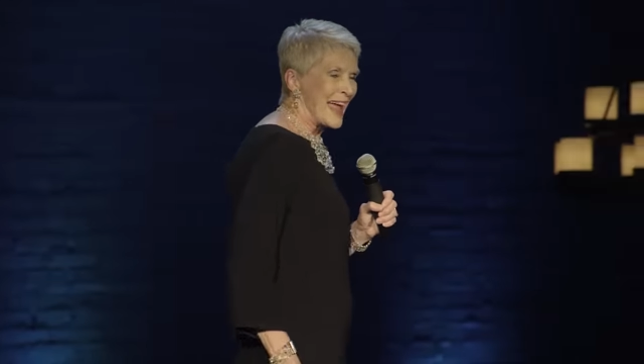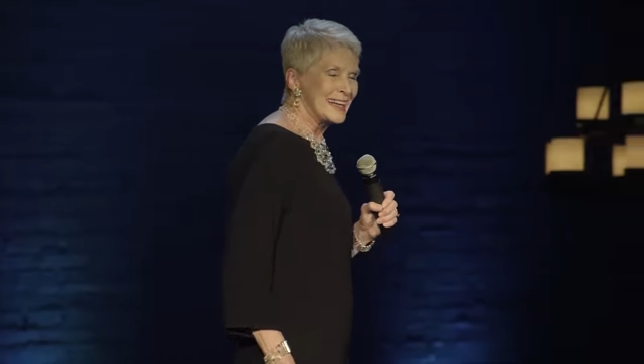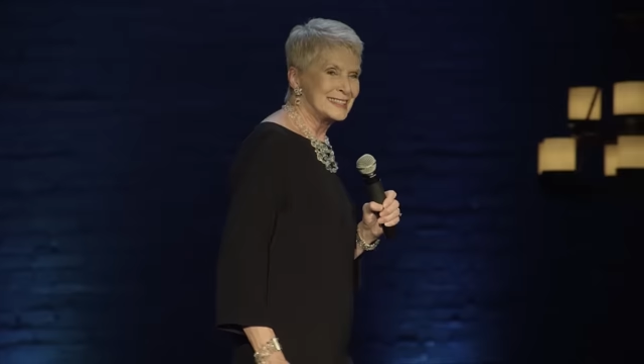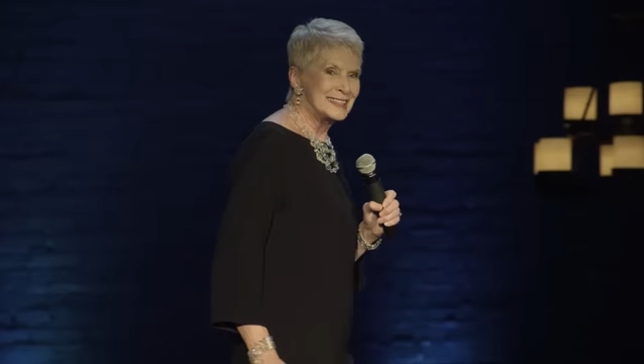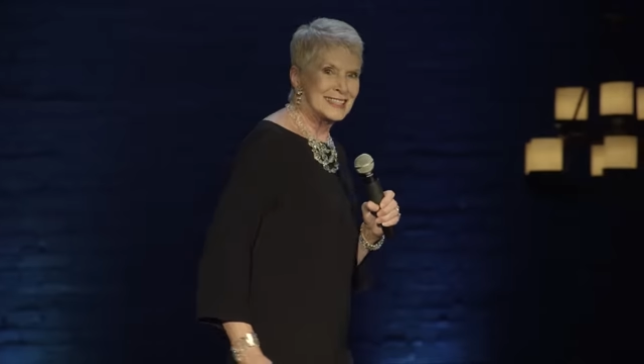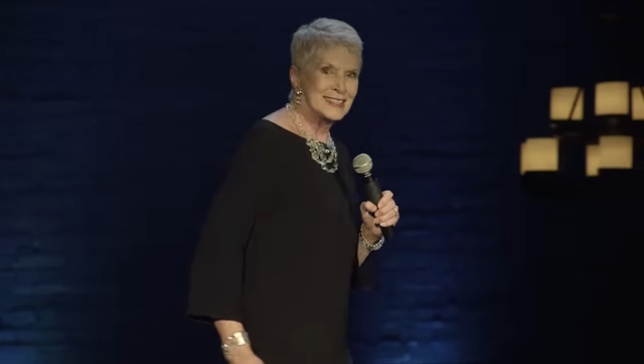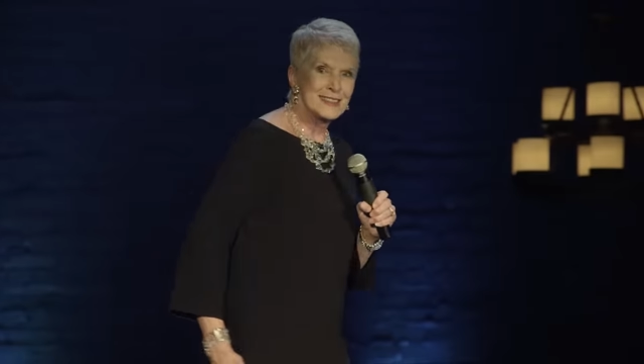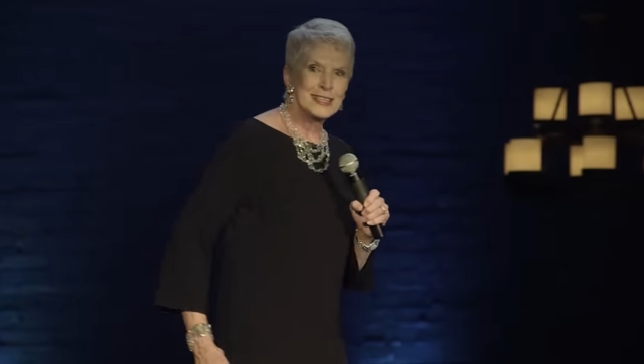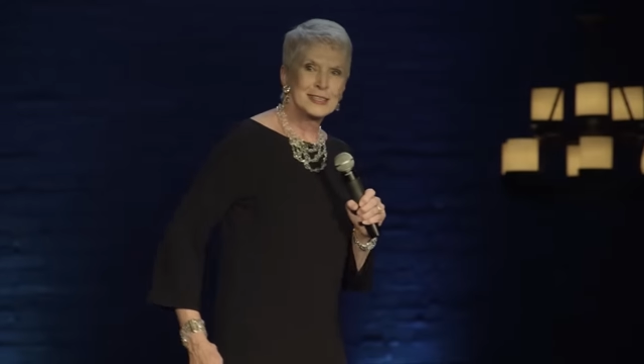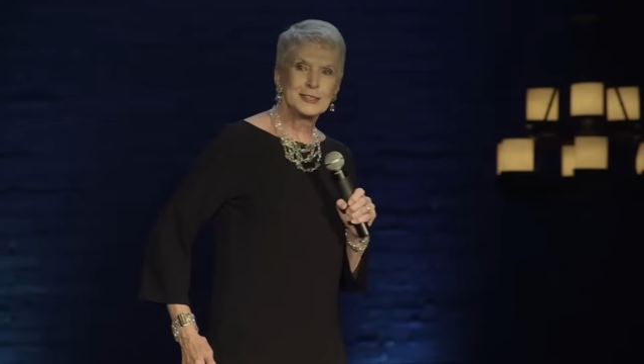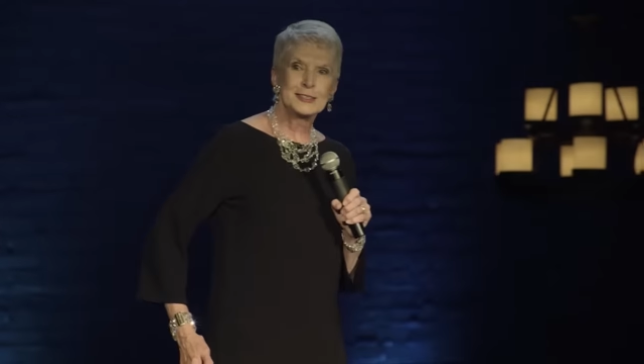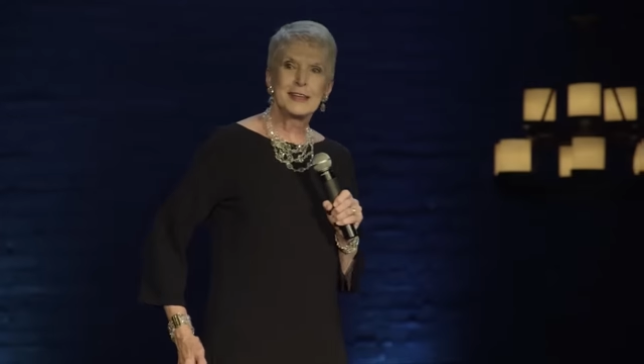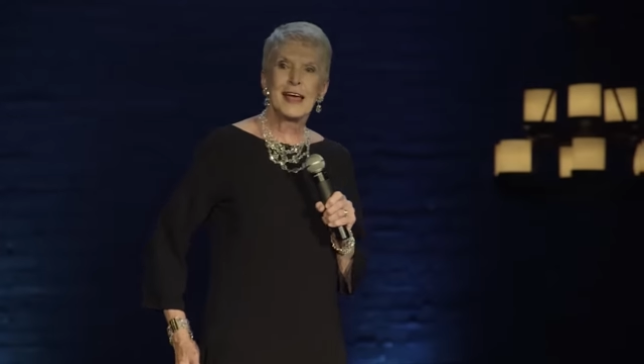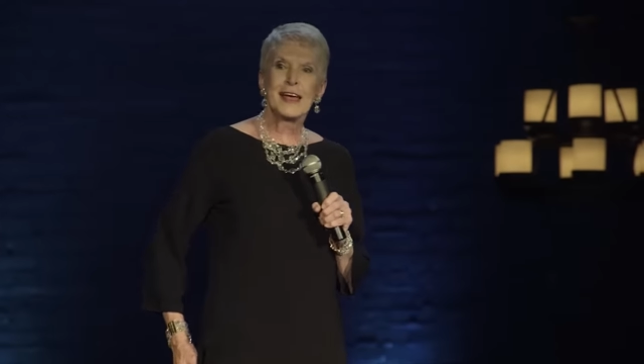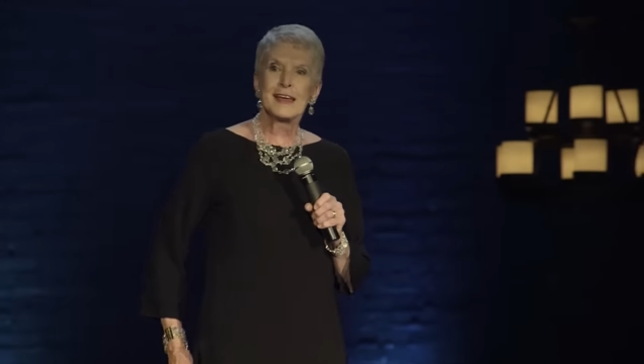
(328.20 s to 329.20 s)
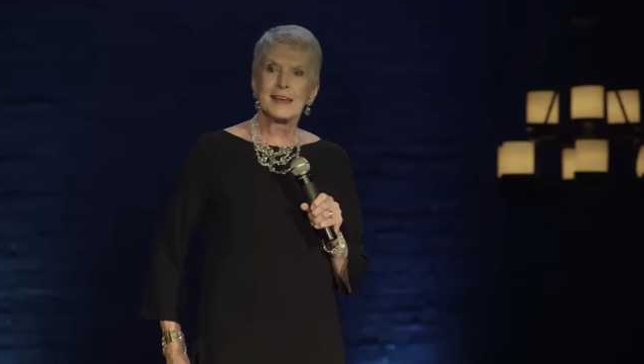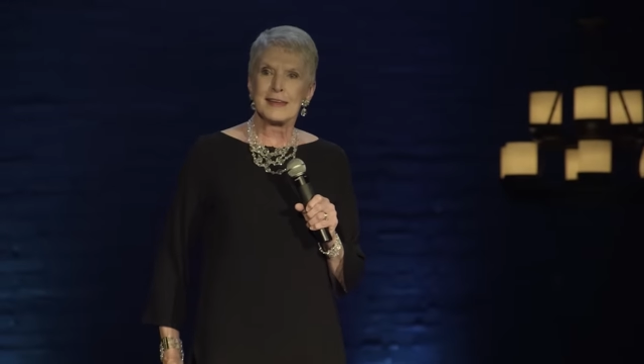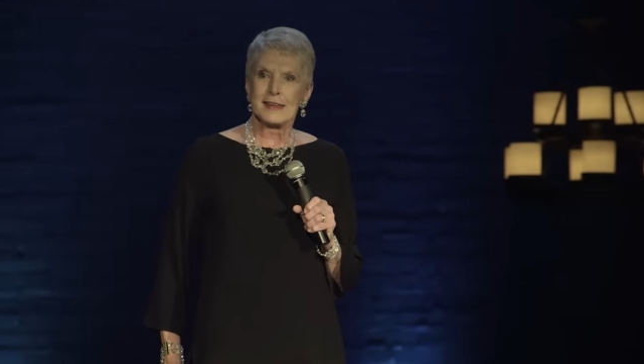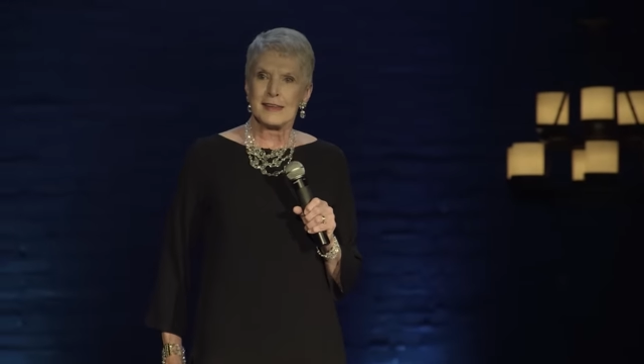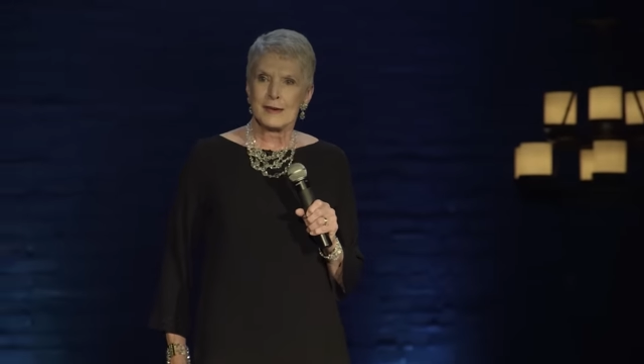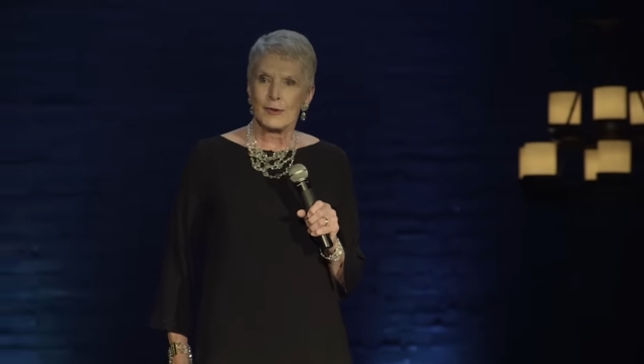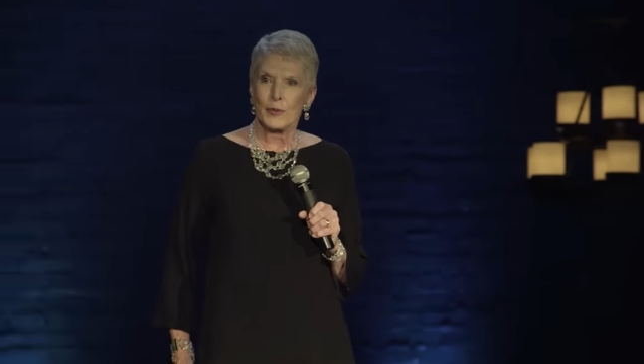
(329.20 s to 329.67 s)
And to this
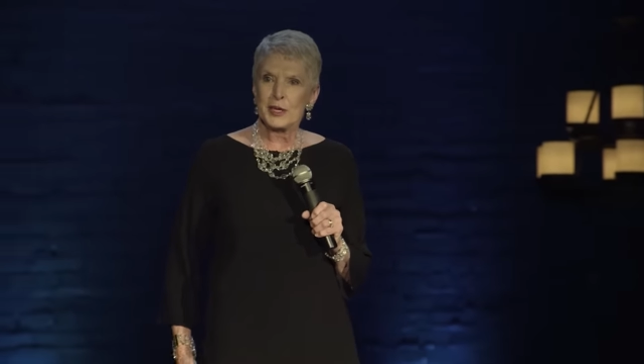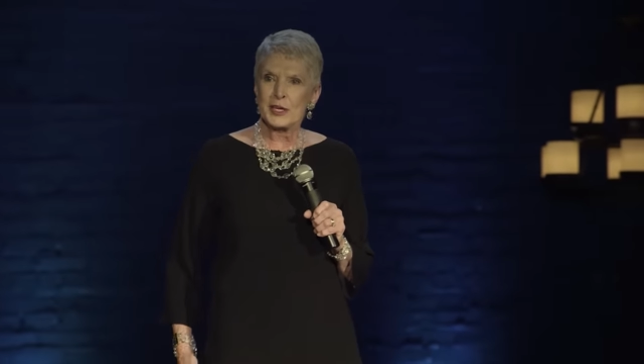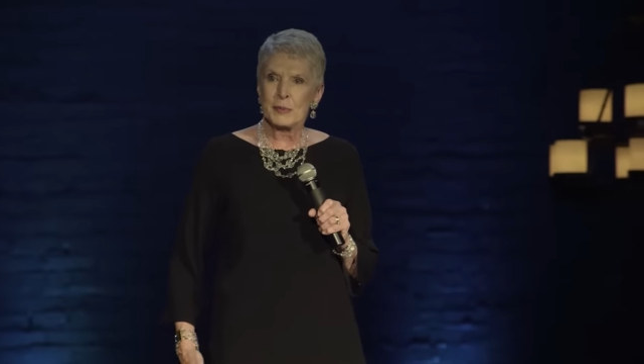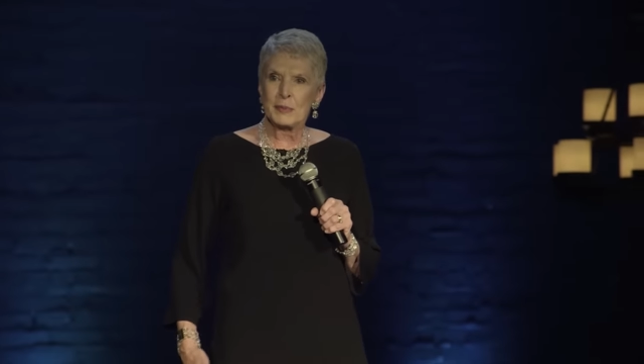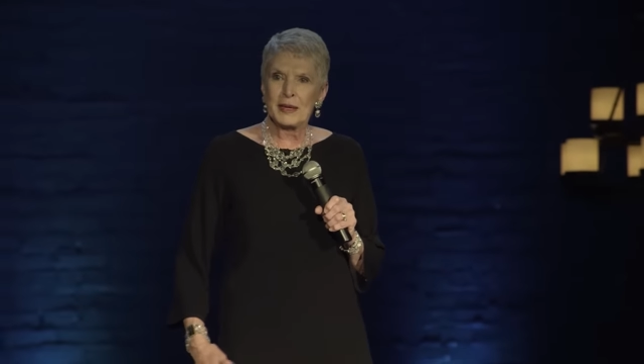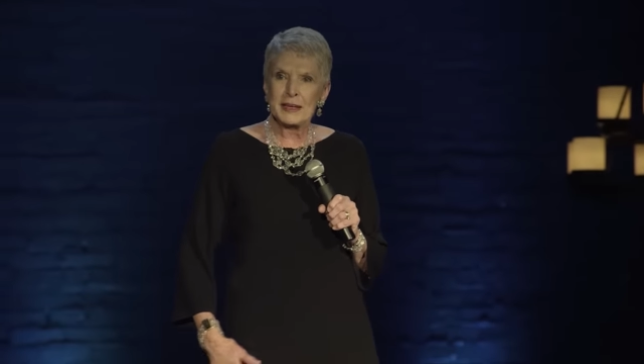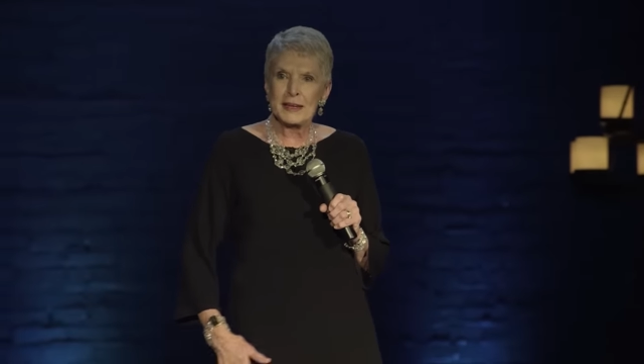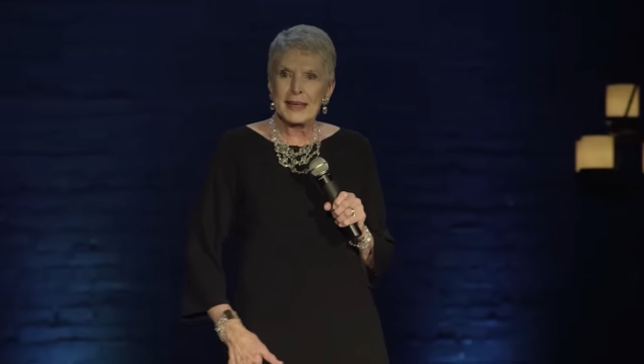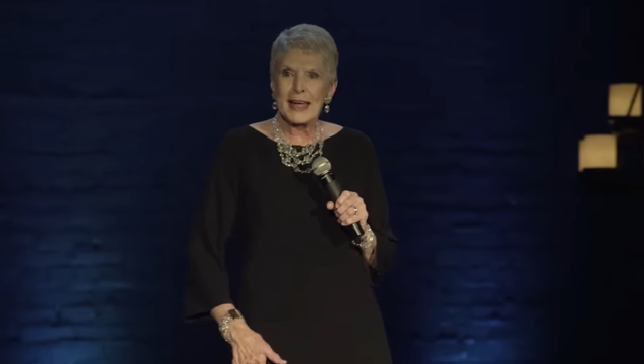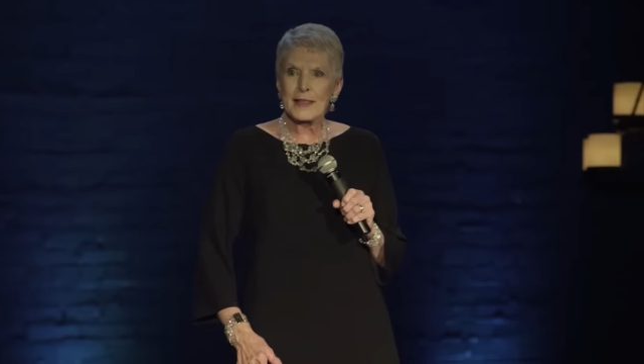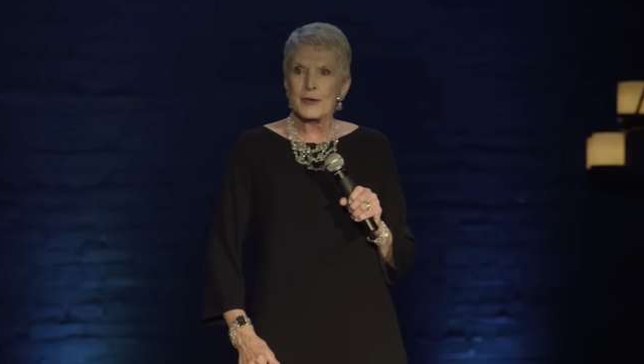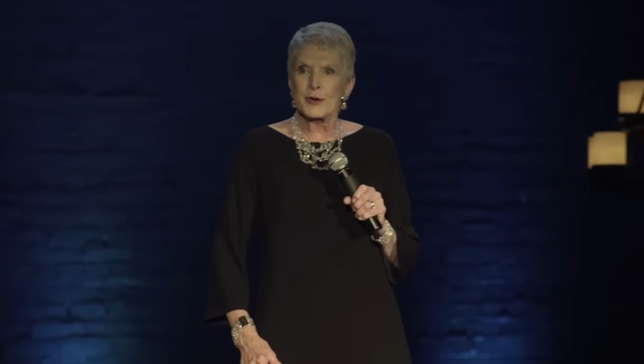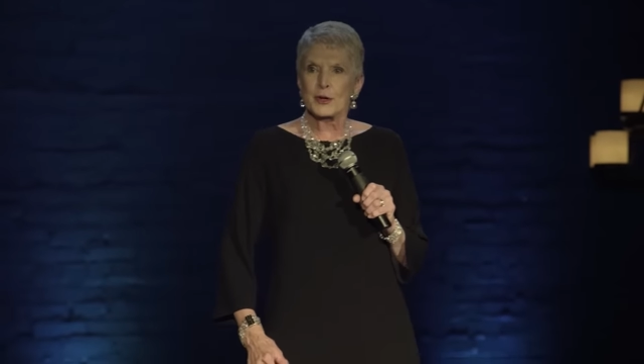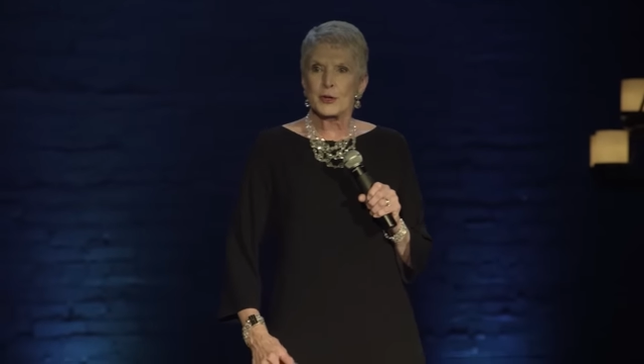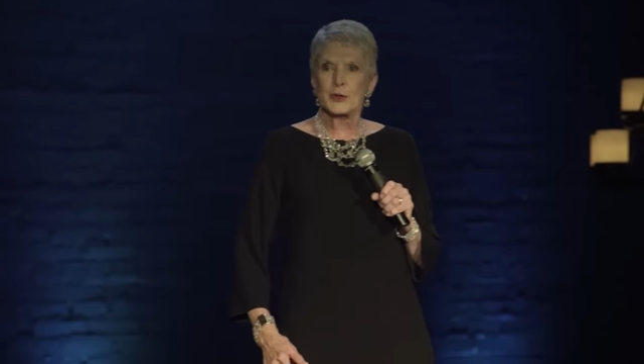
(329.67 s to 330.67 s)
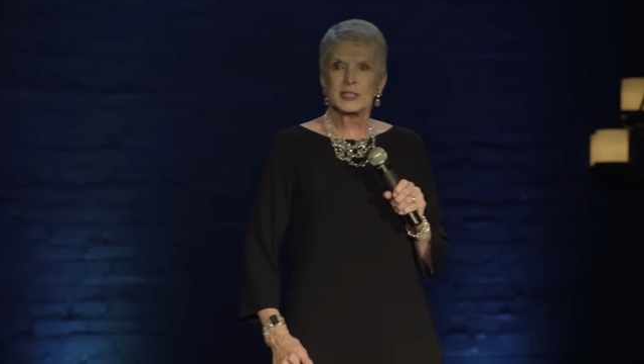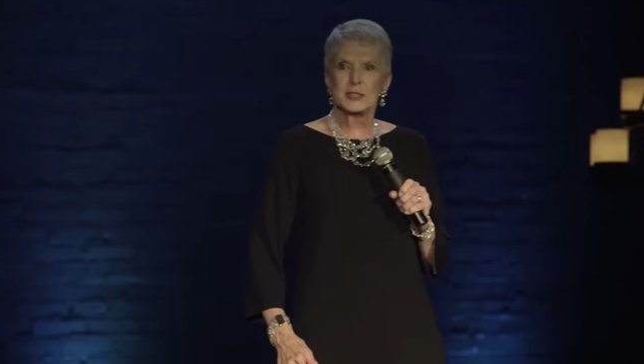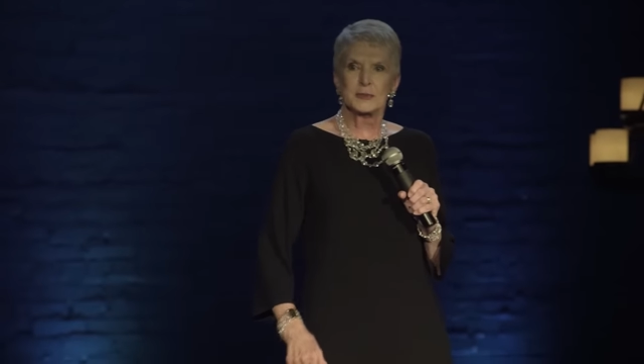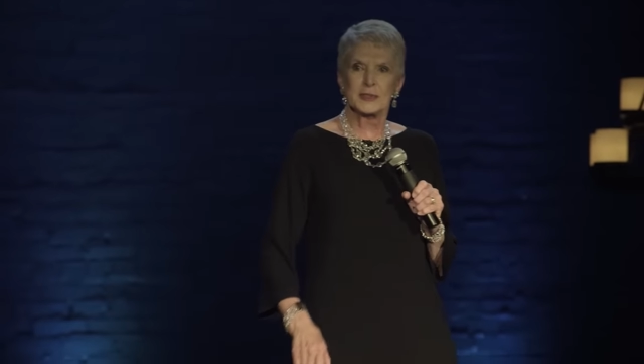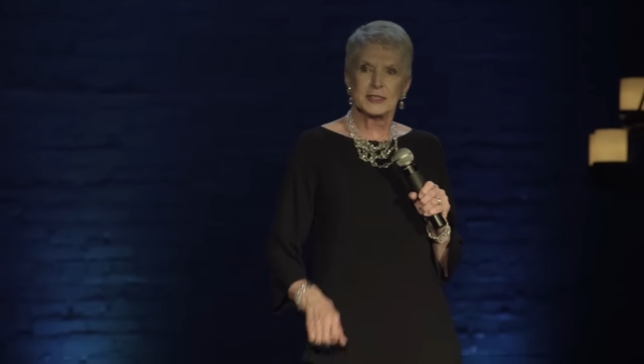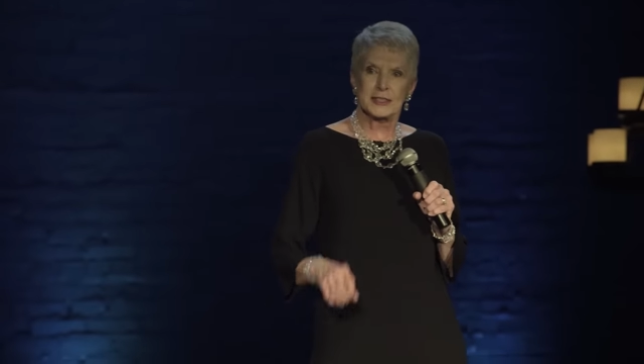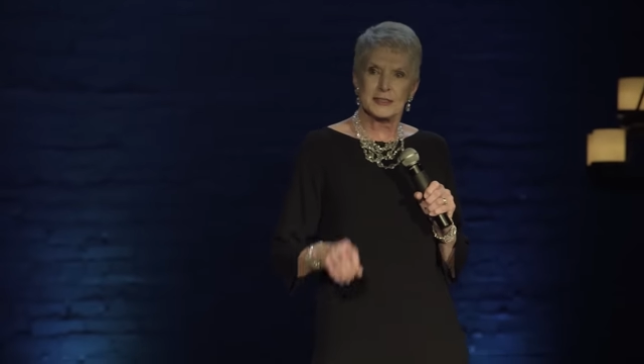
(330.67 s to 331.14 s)
day, we can be together at
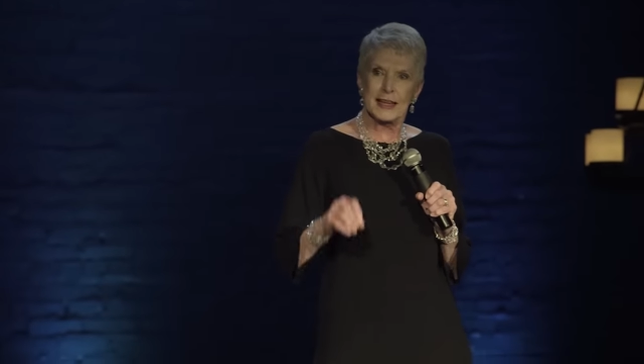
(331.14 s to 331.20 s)
Christmas,